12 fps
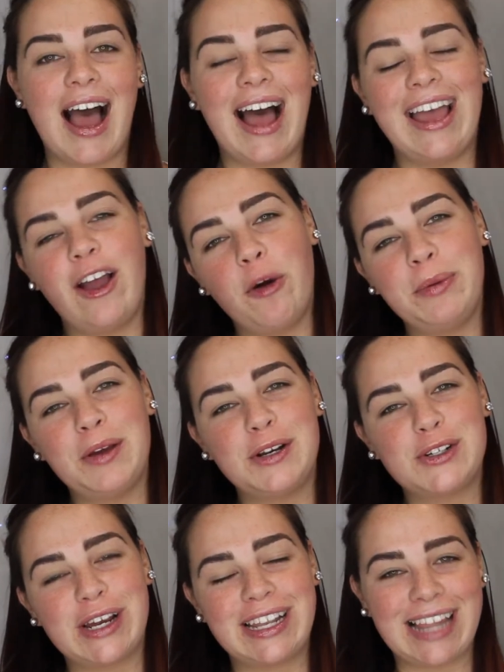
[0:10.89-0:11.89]
I hope you
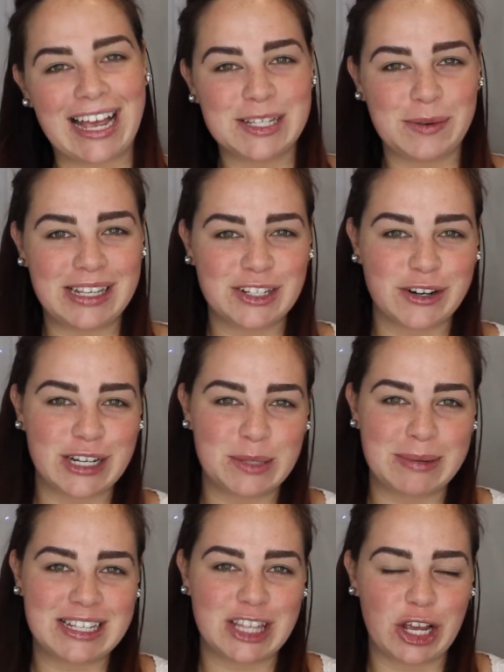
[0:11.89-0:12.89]
enjoyed last week's
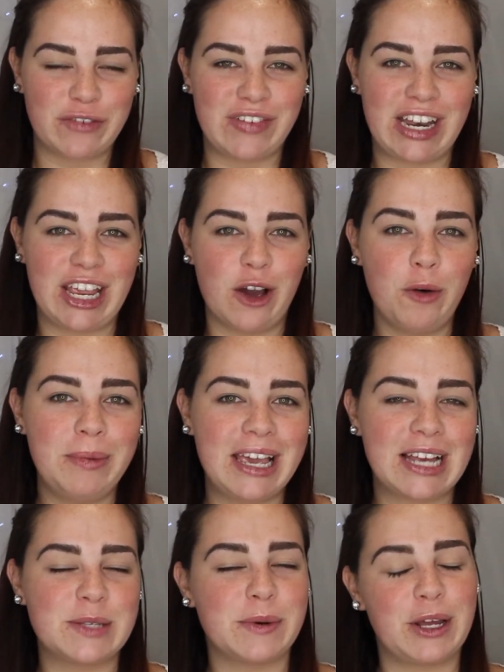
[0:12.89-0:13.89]
Christmas look video
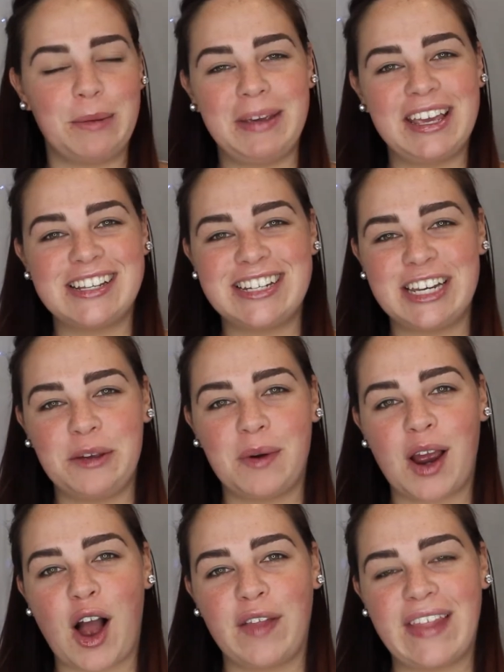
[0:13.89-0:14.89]
because we're going to be
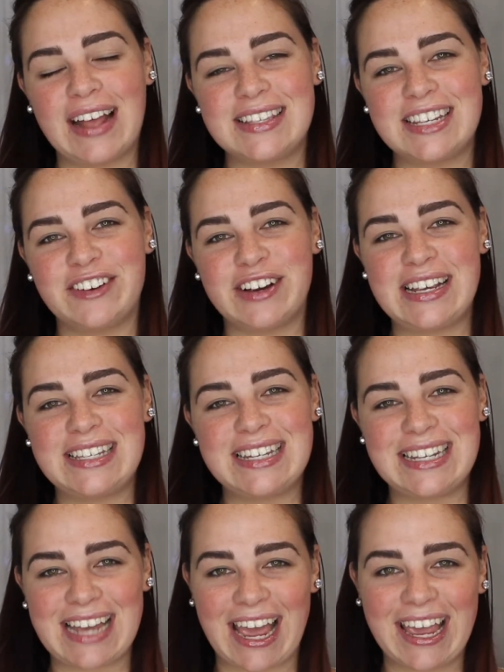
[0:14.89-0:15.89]
continuing on that series
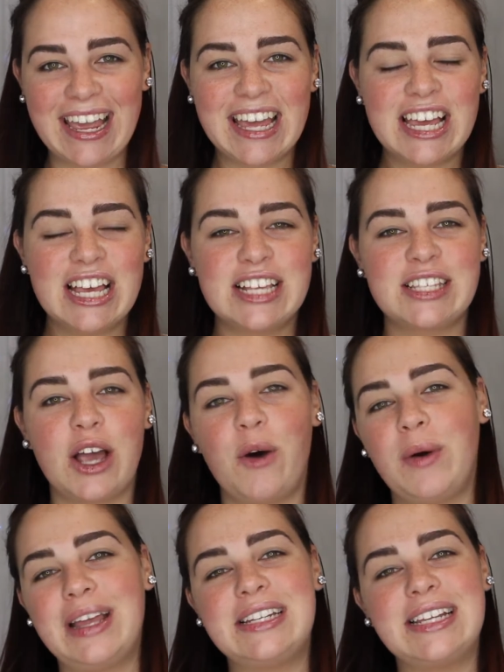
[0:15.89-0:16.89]
today. So
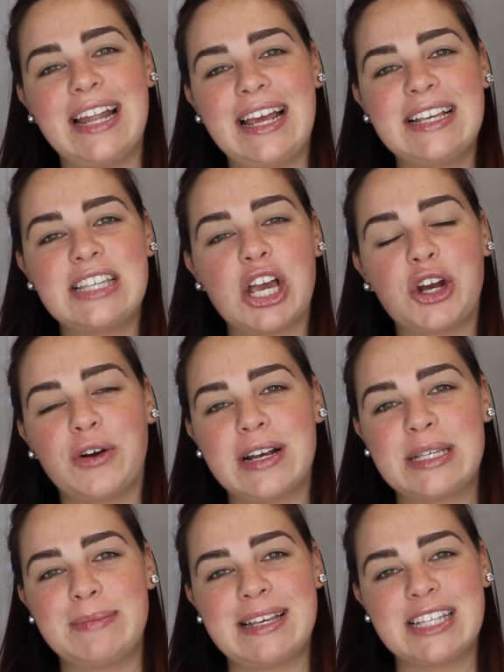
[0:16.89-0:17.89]
in today's
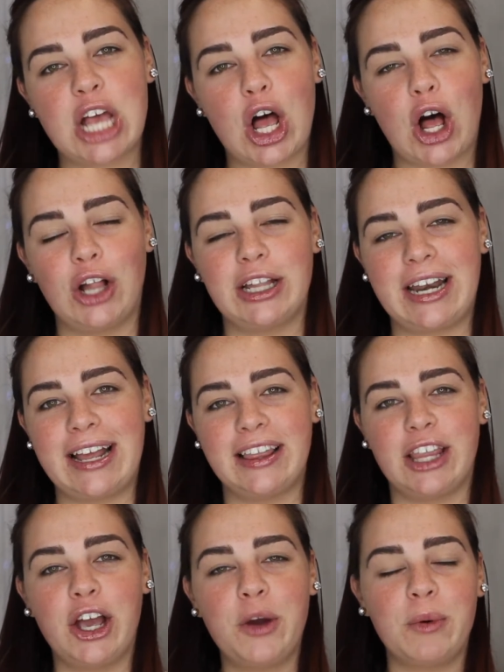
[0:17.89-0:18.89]
Christmas holiday
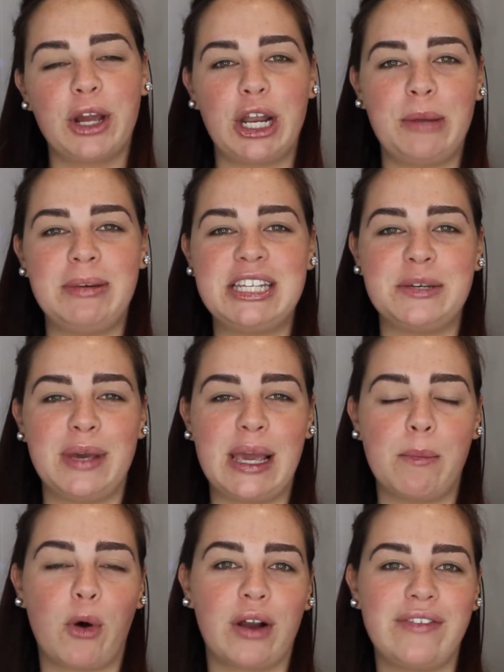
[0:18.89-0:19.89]
look, we're going to be doing
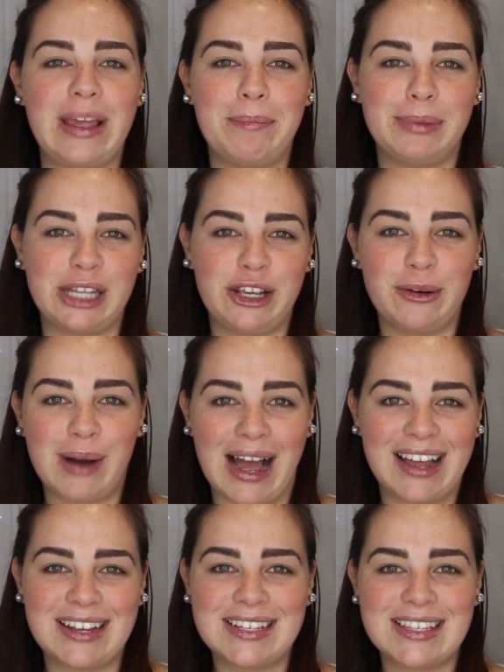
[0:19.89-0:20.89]
more of a blue
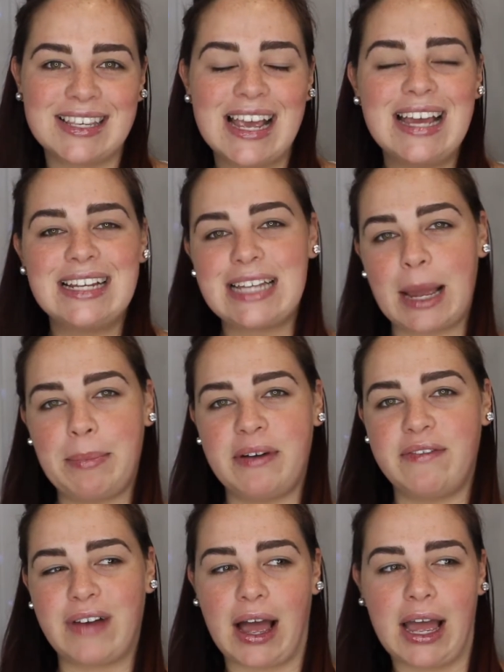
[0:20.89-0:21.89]
ice type
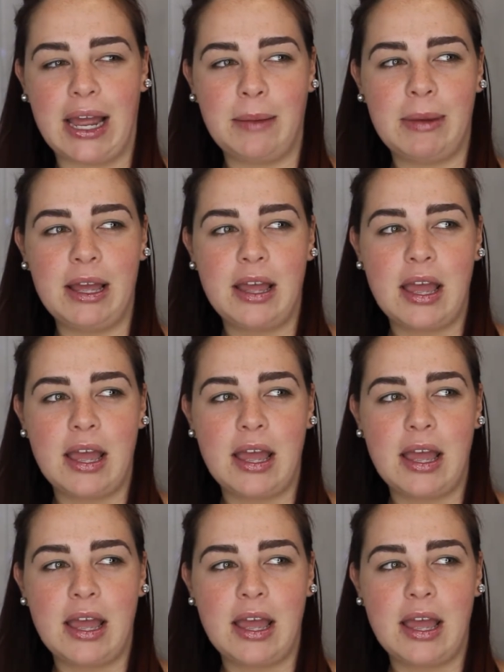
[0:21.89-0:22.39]
of vibe.